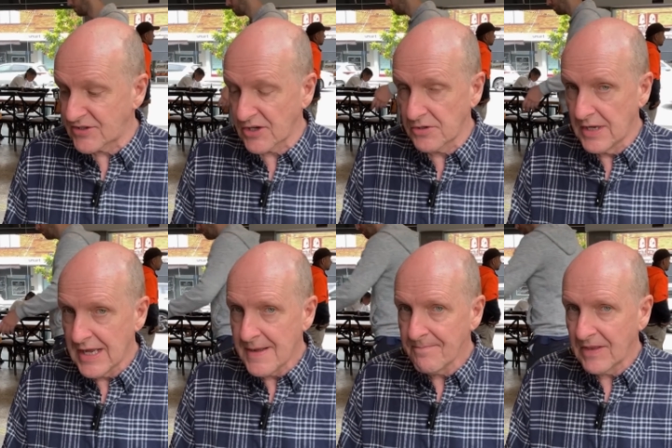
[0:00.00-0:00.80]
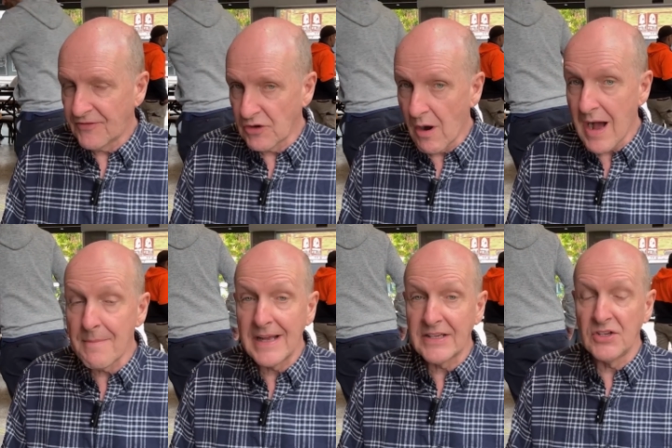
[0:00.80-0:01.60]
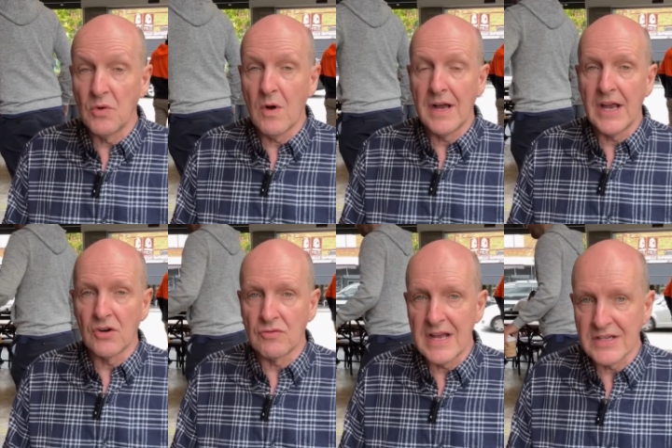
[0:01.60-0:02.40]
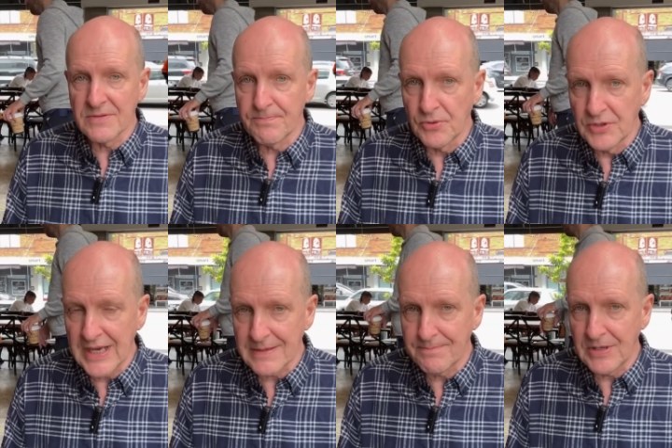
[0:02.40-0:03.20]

So if you are making your way around Phuket,